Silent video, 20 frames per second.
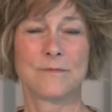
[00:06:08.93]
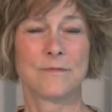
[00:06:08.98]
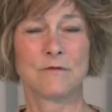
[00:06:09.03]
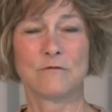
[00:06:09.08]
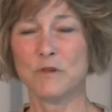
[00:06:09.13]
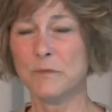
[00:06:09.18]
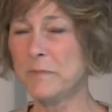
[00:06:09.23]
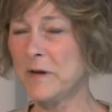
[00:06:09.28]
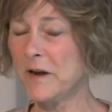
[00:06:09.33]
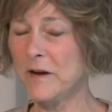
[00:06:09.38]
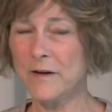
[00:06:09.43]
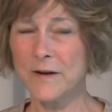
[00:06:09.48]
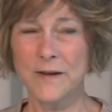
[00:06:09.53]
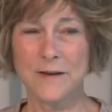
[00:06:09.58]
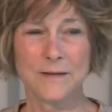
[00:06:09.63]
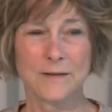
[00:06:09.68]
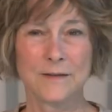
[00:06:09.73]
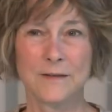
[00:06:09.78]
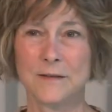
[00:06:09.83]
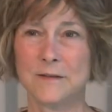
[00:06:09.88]
riparian
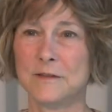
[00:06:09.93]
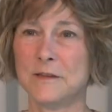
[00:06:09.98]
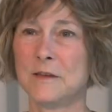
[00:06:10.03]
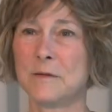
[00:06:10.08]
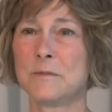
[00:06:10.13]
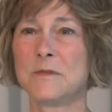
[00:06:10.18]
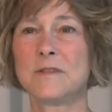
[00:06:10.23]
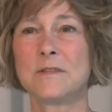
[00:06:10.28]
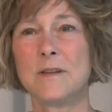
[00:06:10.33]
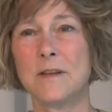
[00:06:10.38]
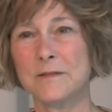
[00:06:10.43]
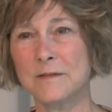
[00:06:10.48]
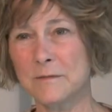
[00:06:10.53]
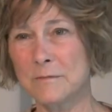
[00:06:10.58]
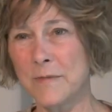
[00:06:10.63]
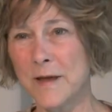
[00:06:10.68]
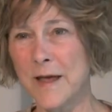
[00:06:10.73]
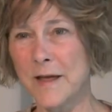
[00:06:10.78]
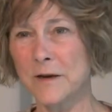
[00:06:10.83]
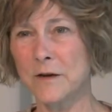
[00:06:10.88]
systems, doesn't
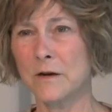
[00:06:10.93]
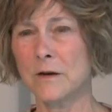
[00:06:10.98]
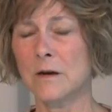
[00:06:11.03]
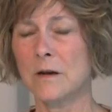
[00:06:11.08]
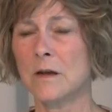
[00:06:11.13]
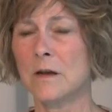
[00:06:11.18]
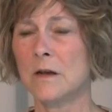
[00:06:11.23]
matter.